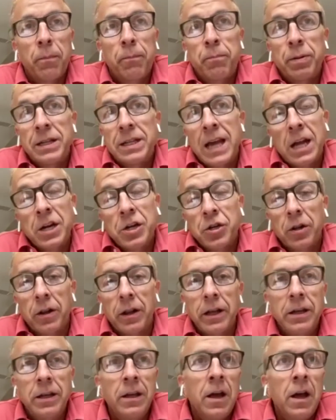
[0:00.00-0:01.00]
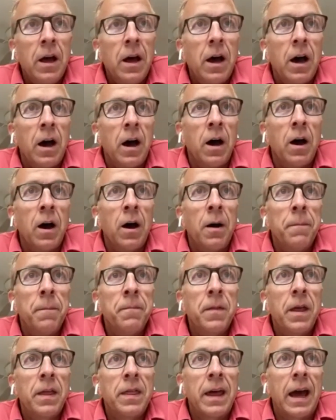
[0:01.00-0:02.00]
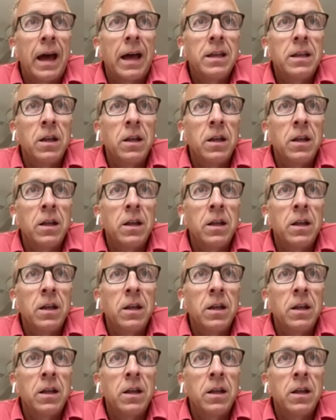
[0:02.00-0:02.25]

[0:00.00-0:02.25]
potentially, that